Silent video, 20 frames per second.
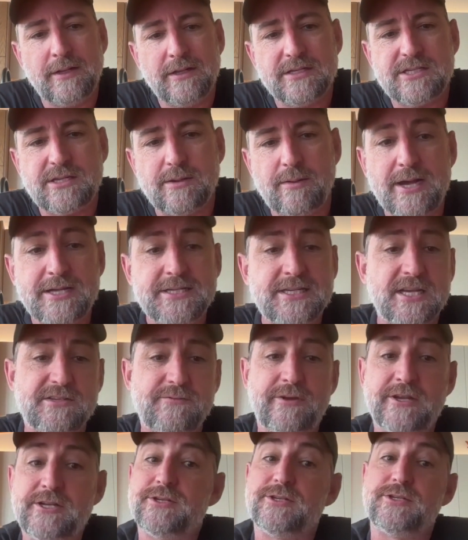Icehouse
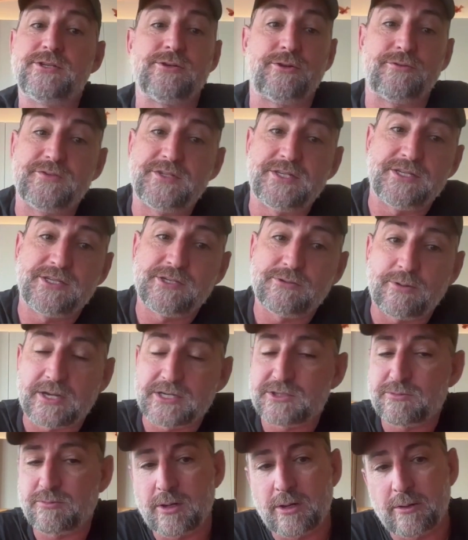Ventures sort of said to
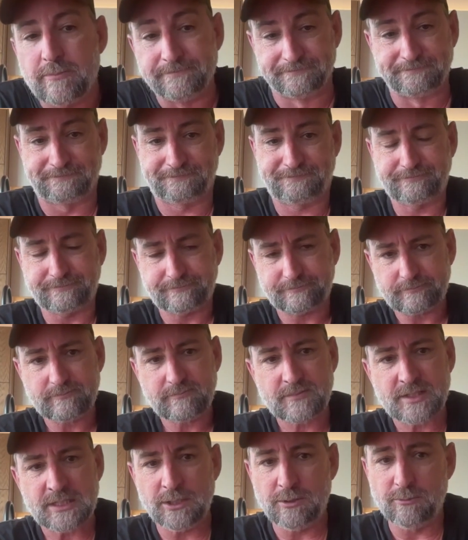us, well,
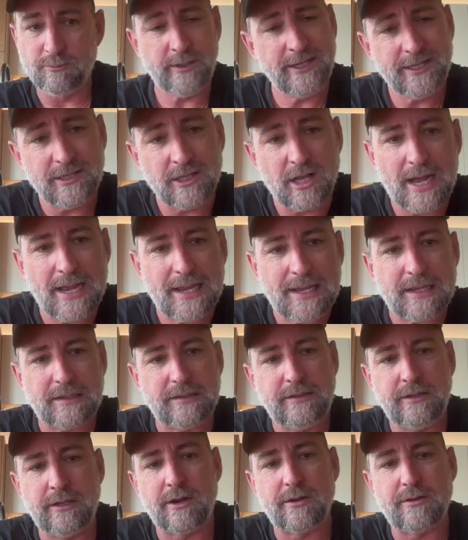we'd like,
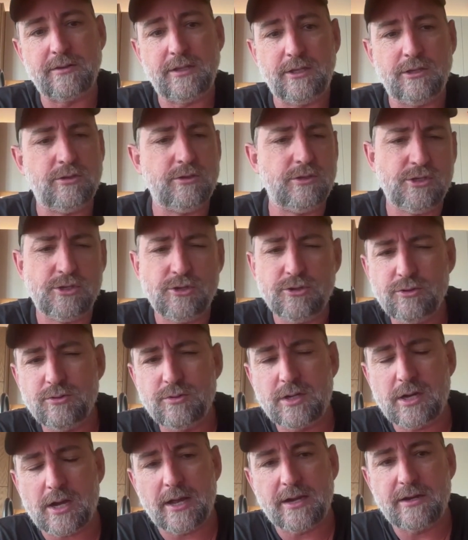you
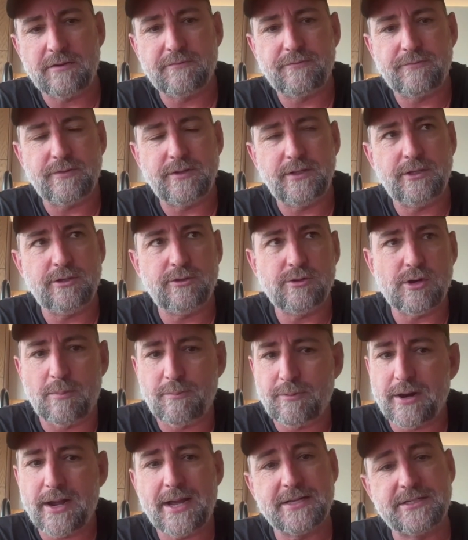
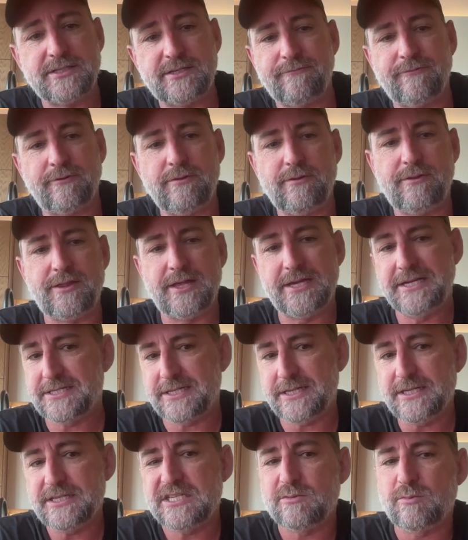operate a different
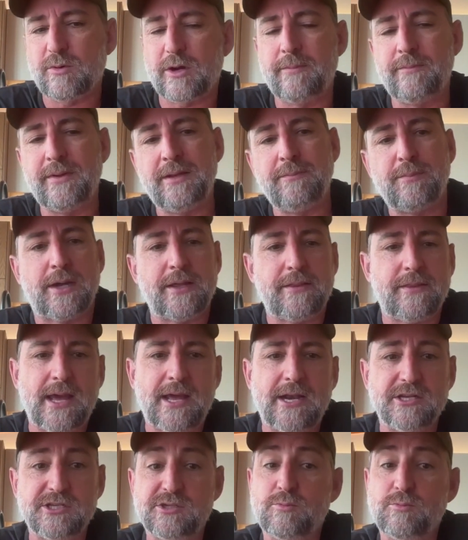thesis. What I mean by that is